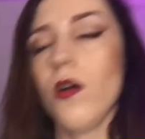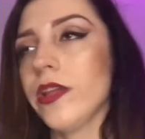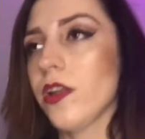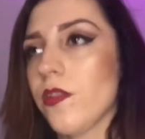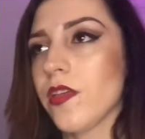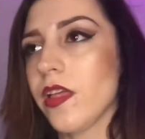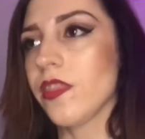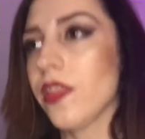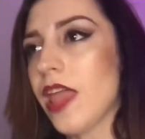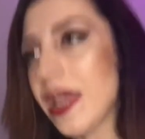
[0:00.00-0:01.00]
Oh, you know,
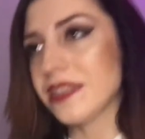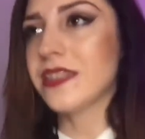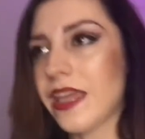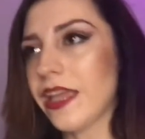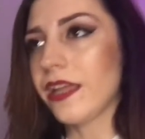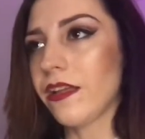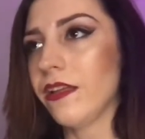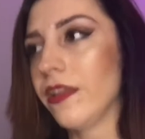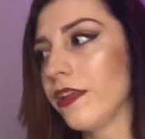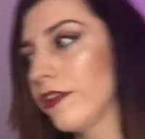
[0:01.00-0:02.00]
the last thing
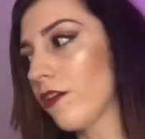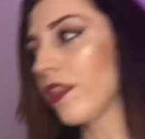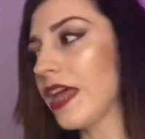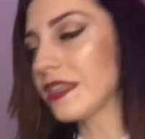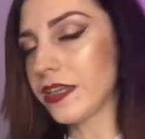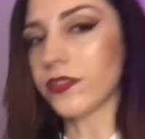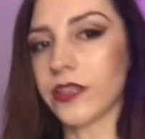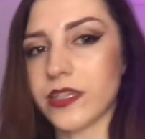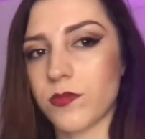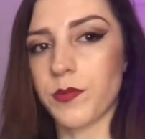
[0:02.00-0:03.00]
on the
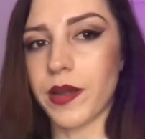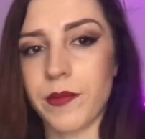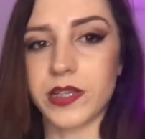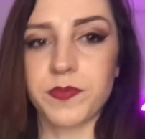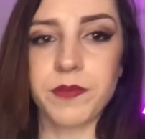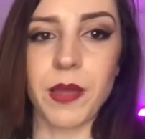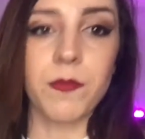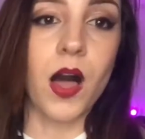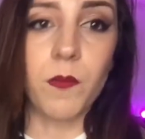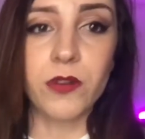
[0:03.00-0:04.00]
list would pretty much be my
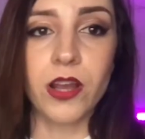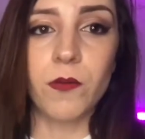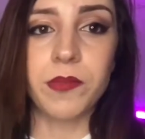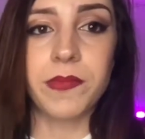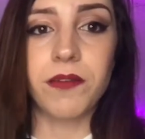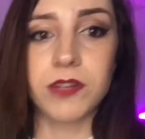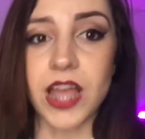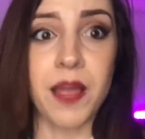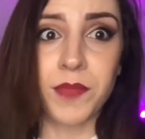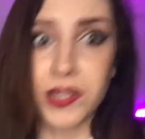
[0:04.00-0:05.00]
mom would go with me, which
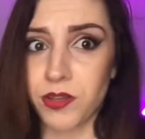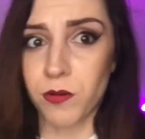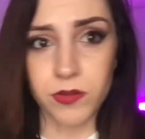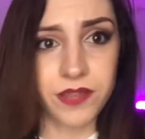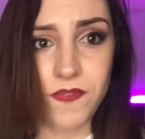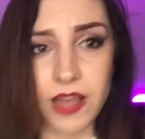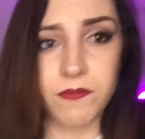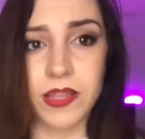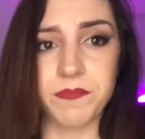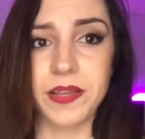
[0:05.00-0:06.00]
I'm like totally fine
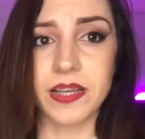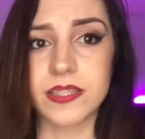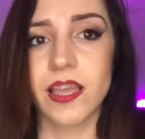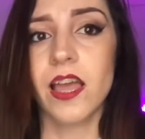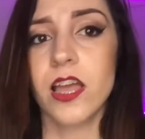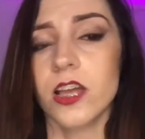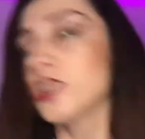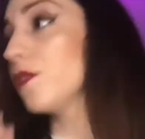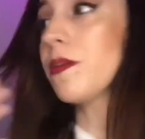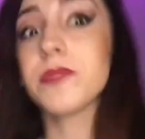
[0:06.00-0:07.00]
with because
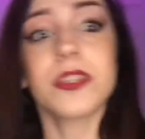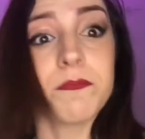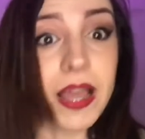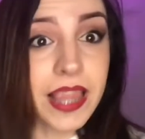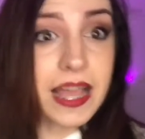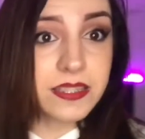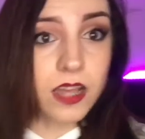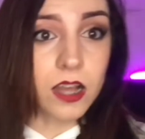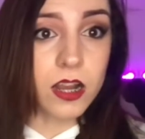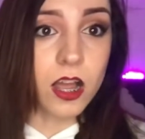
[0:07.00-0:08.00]
she went to my last
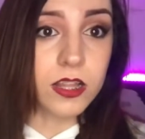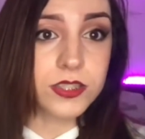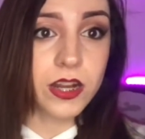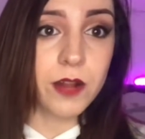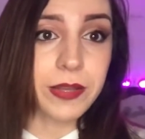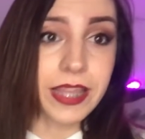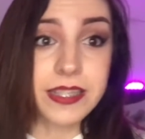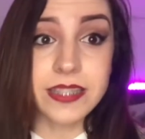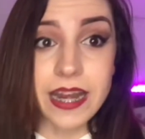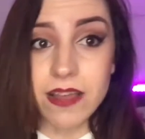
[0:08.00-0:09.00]
Gaga concert and we like
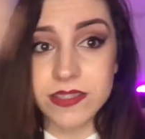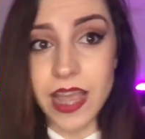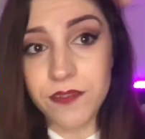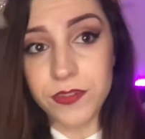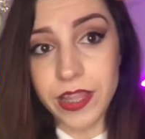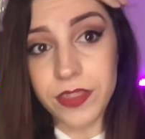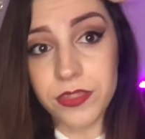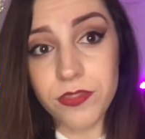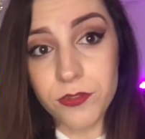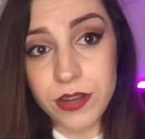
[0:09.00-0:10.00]
stayed outside for like
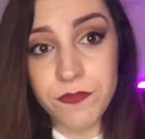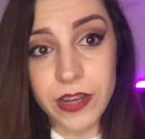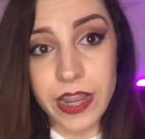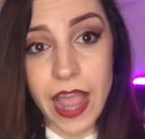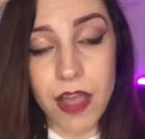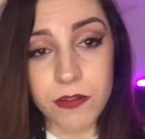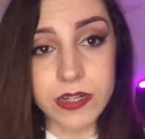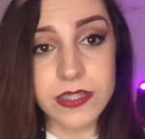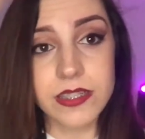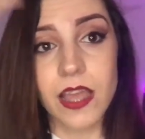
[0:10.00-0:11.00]
3 fucking
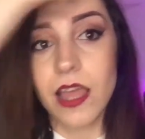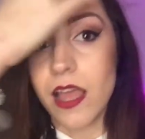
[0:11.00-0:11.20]
hours.